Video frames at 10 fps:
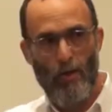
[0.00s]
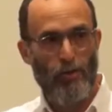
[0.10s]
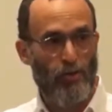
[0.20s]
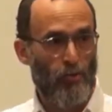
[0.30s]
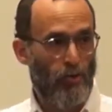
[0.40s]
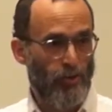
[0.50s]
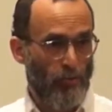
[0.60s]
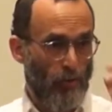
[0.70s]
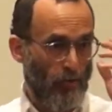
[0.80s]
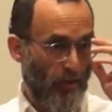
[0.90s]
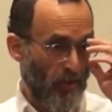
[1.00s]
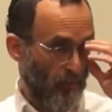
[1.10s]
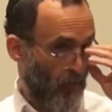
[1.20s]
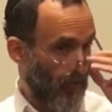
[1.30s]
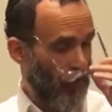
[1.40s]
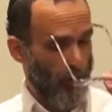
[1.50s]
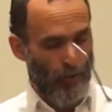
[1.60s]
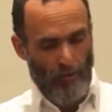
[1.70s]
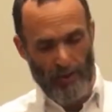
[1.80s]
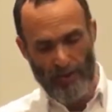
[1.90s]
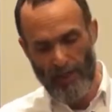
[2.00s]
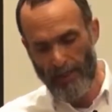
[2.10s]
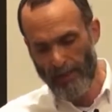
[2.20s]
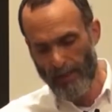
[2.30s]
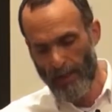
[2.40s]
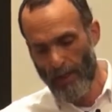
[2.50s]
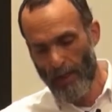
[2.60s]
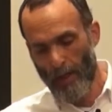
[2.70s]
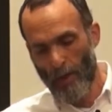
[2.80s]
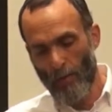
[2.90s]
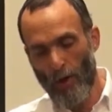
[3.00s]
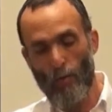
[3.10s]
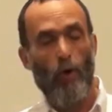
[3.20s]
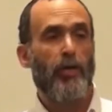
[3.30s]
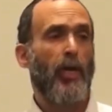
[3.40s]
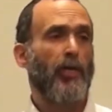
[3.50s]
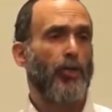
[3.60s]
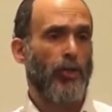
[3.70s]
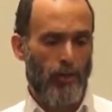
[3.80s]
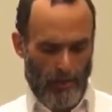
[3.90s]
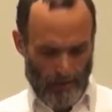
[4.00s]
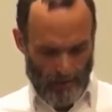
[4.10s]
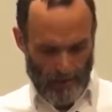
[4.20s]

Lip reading: Herzl also wrote in his book, The Jewish State, we are one nation.